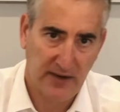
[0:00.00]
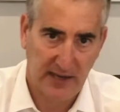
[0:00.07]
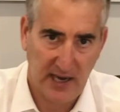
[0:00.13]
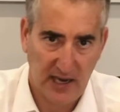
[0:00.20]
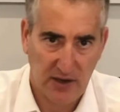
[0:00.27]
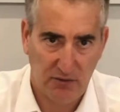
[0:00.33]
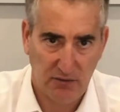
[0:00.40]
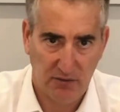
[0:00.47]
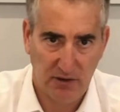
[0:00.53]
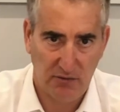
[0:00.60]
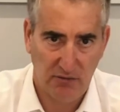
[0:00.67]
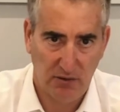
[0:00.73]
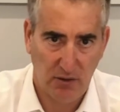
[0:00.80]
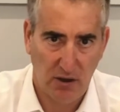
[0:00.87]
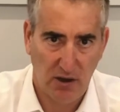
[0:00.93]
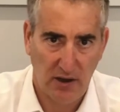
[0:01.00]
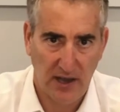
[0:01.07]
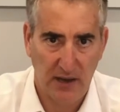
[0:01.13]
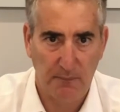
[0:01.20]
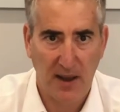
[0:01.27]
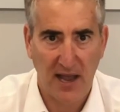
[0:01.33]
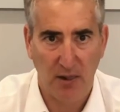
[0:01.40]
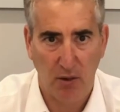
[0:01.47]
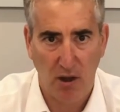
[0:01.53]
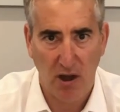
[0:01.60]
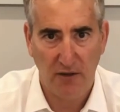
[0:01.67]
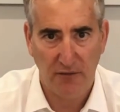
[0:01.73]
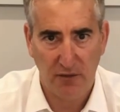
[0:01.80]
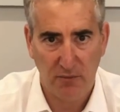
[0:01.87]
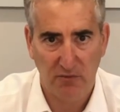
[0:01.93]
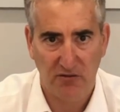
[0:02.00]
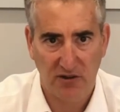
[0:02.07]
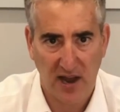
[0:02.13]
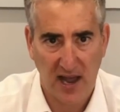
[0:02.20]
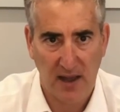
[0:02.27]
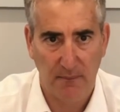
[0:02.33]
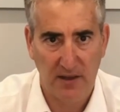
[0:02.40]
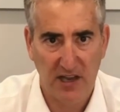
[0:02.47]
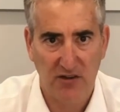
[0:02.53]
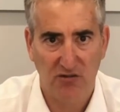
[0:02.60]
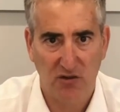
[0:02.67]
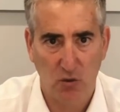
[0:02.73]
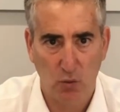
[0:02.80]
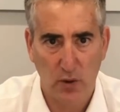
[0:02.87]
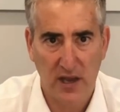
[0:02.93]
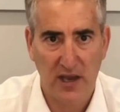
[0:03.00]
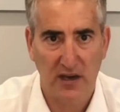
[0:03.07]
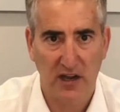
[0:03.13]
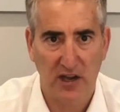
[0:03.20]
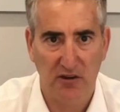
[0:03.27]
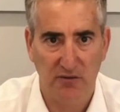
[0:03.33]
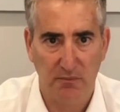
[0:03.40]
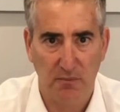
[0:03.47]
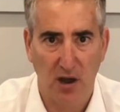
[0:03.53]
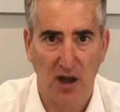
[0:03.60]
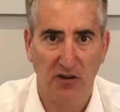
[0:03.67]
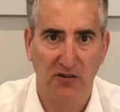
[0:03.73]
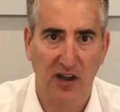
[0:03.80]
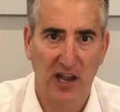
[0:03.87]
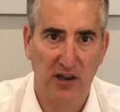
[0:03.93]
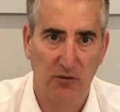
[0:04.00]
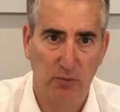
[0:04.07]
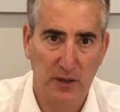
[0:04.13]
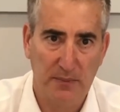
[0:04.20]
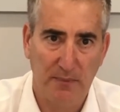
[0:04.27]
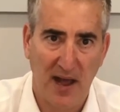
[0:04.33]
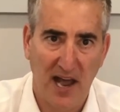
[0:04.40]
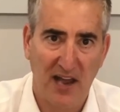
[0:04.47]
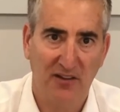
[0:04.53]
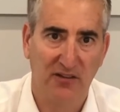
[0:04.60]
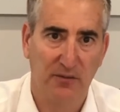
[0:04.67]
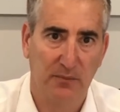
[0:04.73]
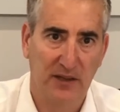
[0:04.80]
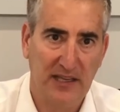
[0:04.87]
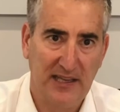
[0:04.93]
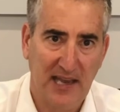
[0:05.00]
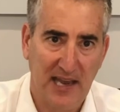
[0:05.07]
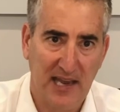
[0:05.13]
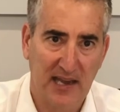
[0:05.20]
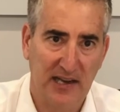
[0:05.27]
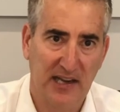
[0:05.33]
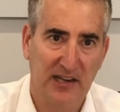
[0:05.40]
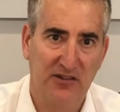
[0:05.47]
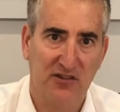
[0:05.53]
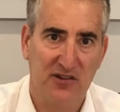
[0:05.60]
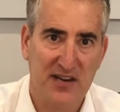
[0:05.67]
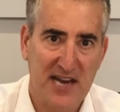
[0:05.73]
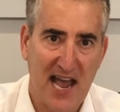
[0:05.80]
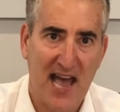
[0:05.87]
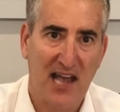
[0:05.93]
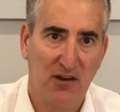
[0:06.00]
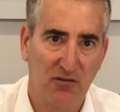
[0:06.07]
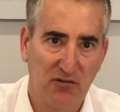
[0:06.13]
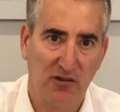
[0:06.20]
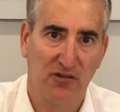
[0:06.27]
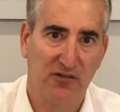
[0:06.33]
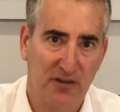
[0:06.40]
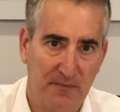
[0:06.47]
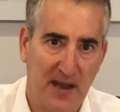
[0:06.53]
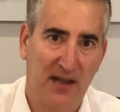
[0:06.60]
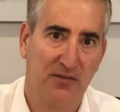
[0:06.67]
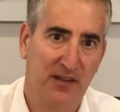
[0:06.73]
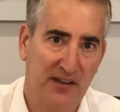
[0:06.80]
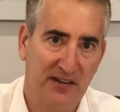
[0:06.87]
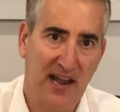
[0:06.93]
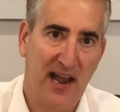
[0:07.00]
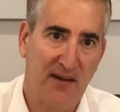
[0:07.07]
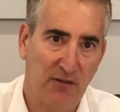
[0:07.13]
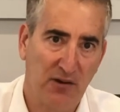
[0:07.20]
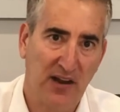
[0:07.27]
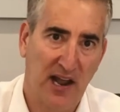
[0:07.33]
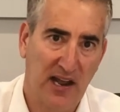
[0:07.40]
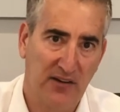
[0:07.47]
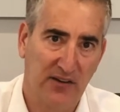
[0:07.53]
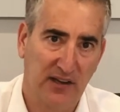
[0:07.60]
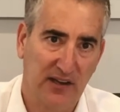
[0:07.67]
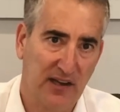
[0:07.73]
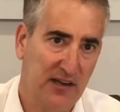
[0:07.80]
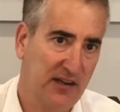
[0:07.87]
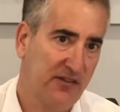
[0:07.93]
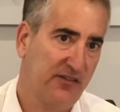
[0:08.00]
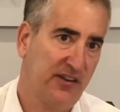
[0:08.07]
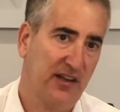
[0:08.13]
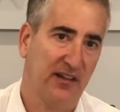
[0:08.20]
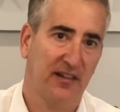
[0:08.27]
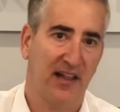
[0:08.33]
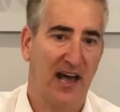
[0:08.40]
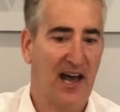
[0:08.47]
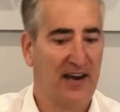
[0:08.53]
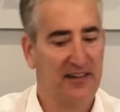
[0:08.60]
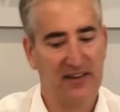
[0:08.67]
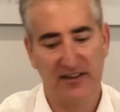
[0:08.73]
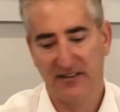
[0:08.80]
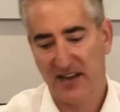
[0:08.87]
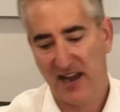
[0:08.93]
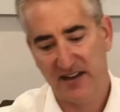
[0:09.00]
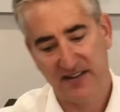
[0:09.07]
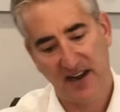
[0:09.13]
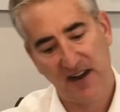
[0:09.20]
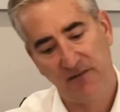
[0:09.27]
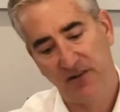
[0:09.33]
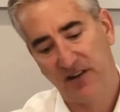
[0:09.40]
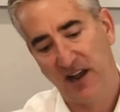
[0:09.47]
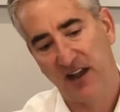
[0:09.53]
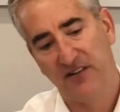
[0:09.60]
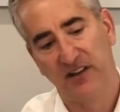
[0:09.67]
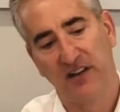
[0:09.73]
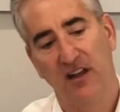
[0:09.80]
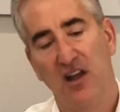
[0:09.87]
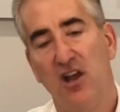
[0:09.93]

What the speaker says: at Cantor Injury Law, and my law firm's job, is to win as much as we possibly can. It's not just about these advertising. And you see a lot of these guys advertising.